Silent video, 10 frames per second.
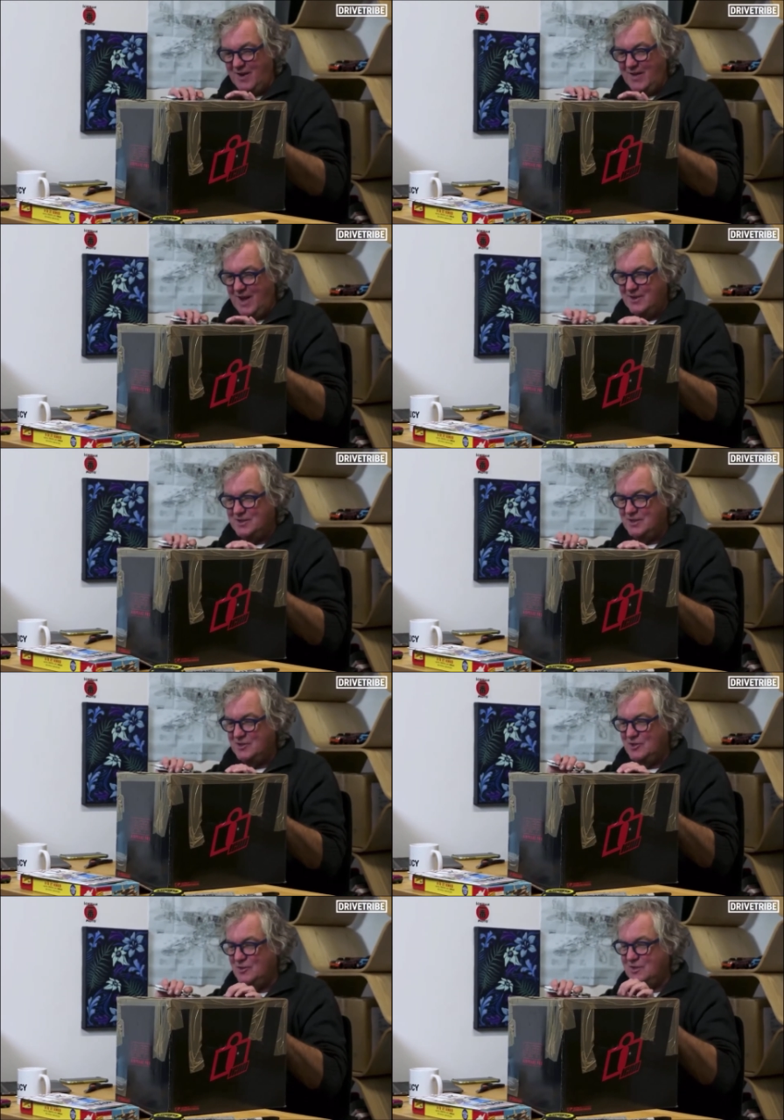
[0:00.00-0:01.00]
around the house and
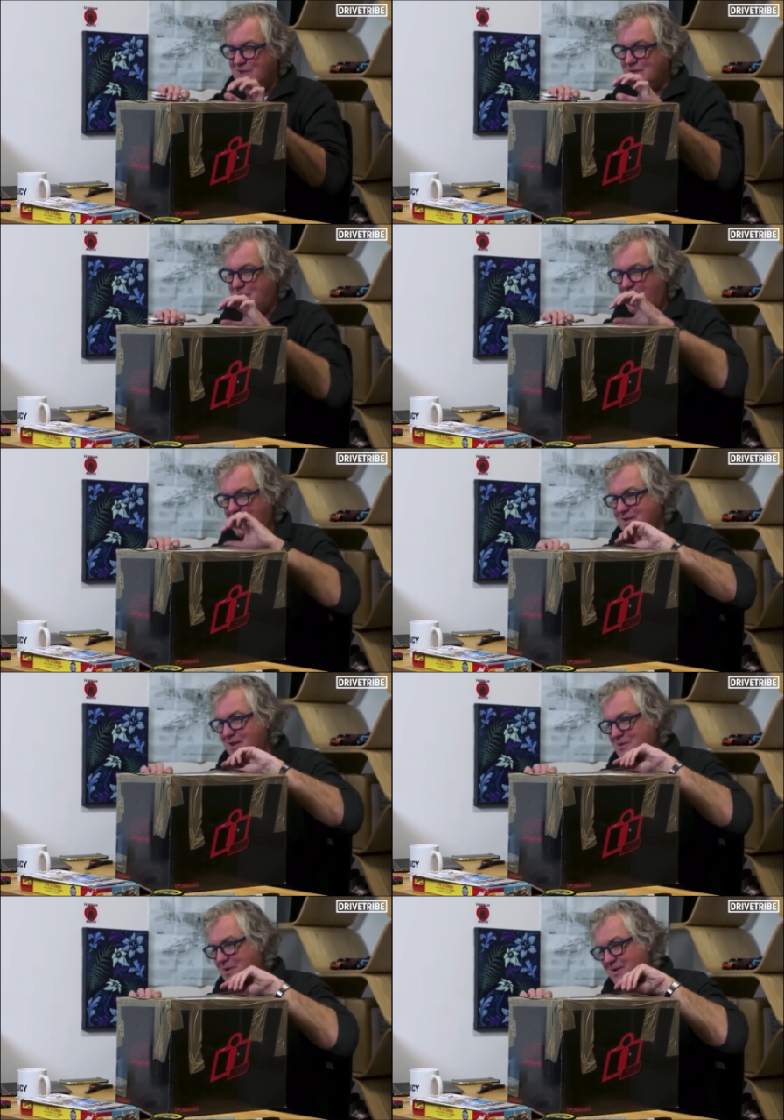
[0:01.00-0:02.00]
has used it to package
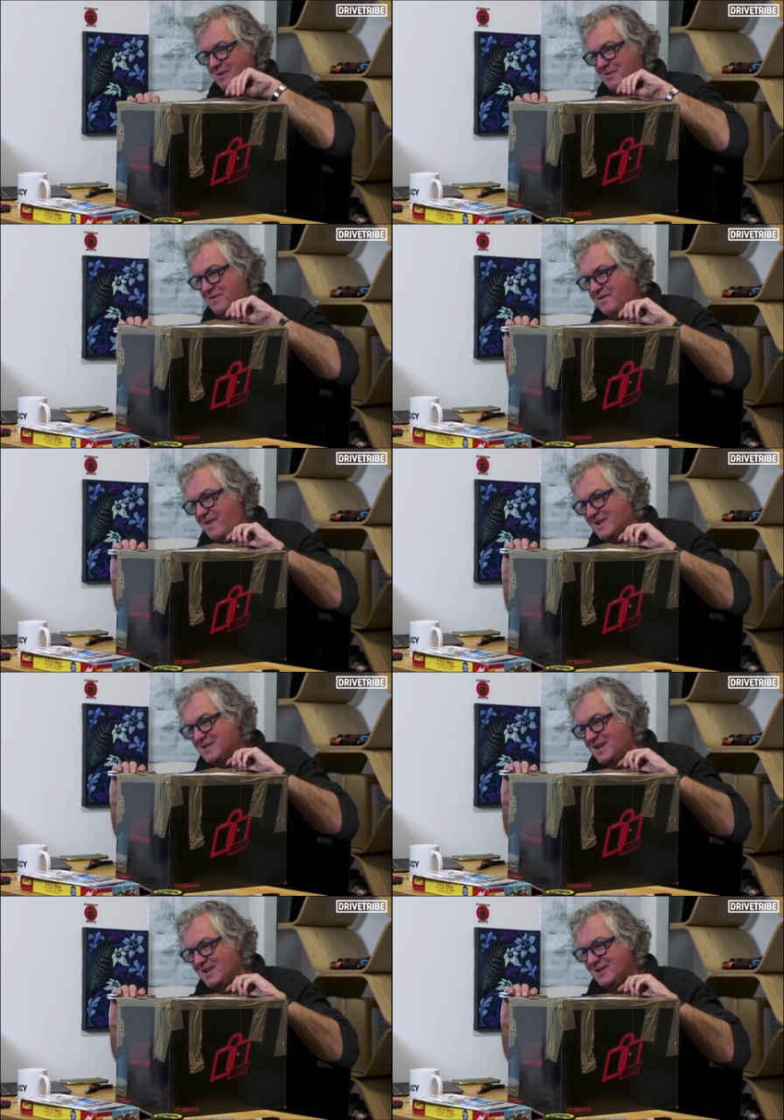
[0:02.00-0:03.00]
up something
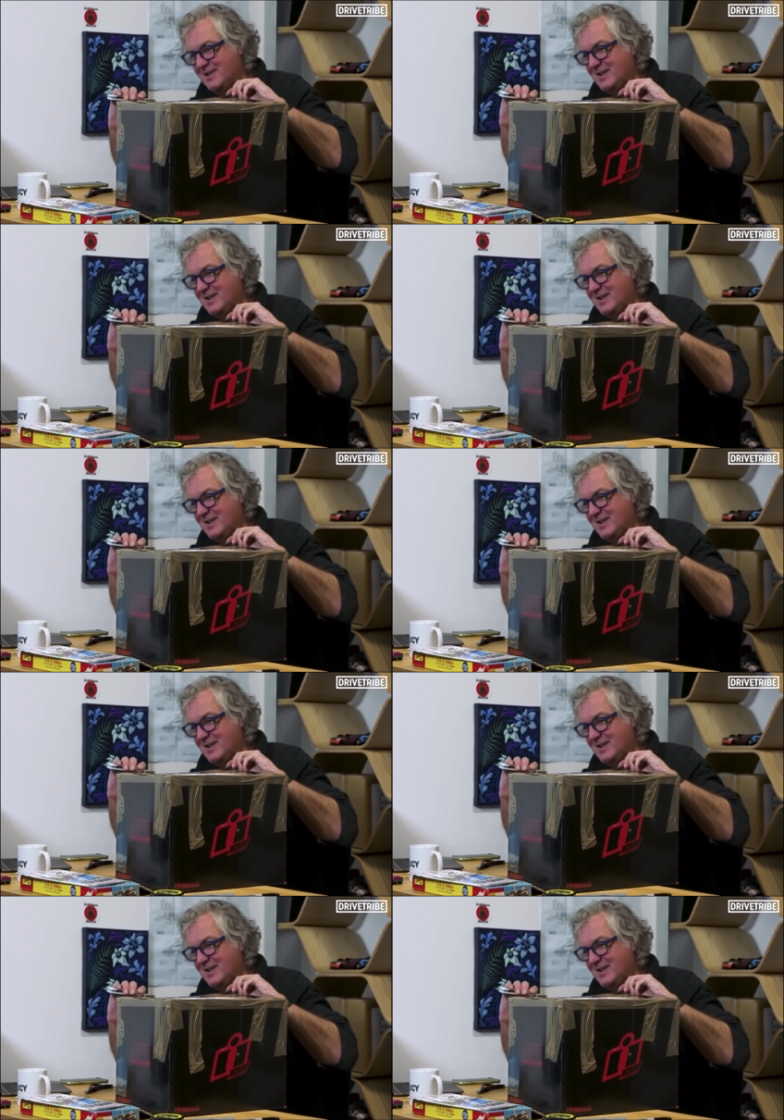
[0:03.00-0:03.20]
facile,